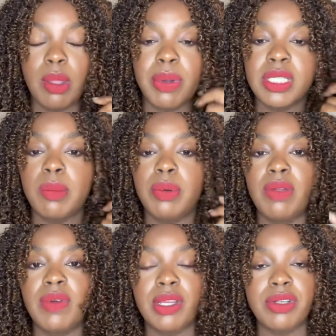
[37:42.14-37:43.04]
the
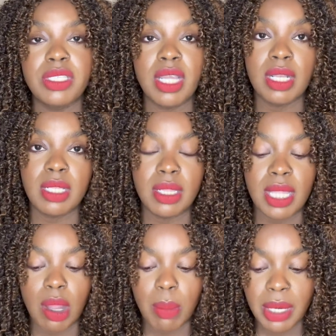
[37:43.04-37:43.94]
principle of understanding
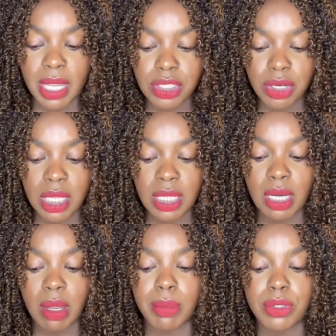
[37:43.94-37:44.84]
that they are pleasure.
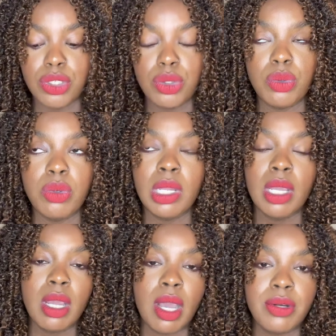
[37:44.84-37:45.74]
And then number 2,
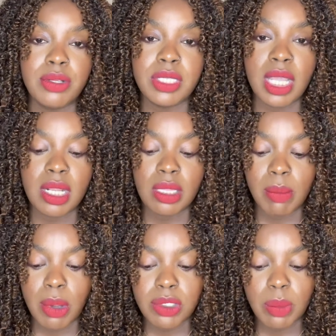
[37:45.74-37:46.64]
understanding
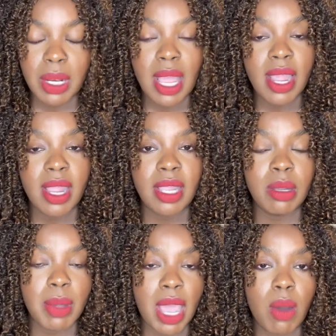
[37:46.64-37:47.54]
the
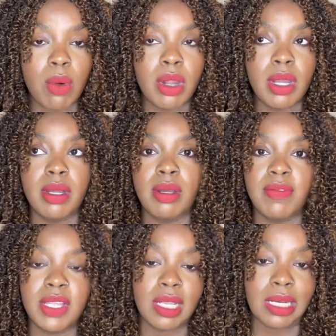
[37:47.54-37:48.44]
multiplying power
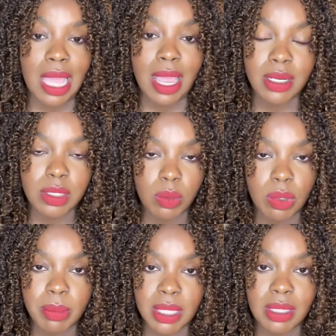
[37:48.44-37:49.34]
of an
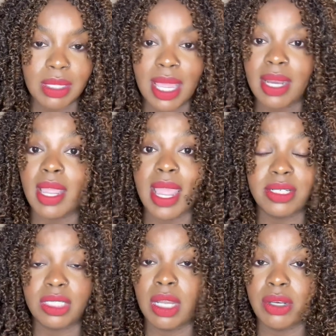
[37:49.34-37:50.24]
aligned woman that
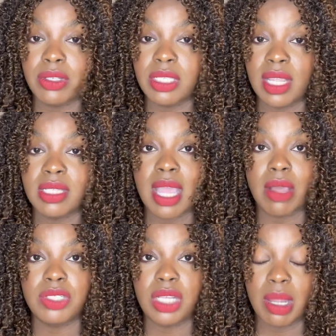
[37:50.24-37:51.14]
actually understands
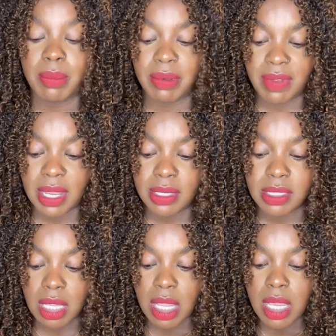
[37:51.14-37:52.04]
how she
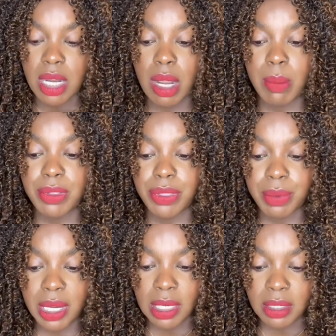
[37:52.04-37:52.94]
amplifies. Number
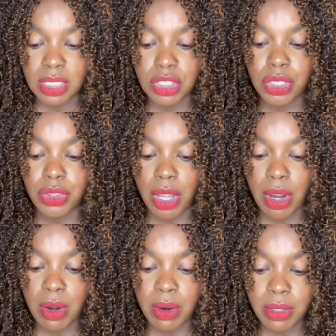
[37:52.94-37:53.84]
3, this is the
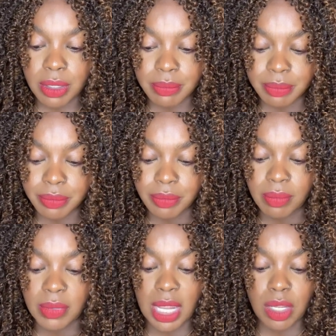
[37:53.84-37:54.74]
third
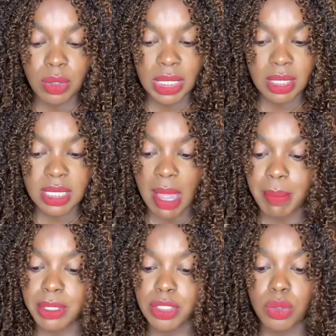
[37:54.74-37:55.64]
thing you need to
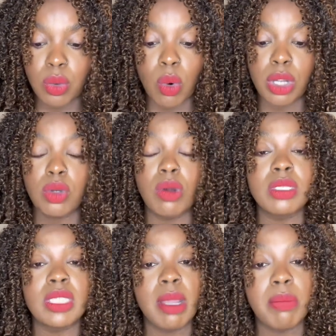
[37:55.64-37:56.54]
tap into, or you're
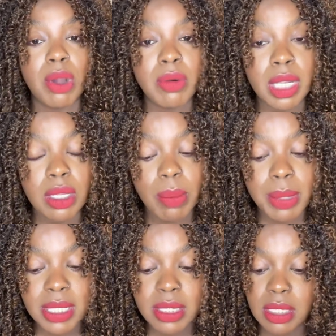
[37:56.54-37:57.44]
going to stay broke in your
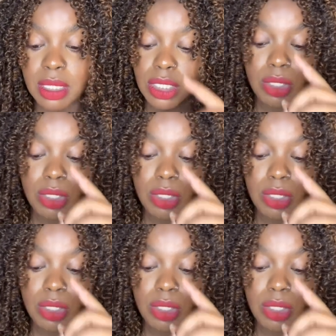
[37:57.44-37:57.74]
business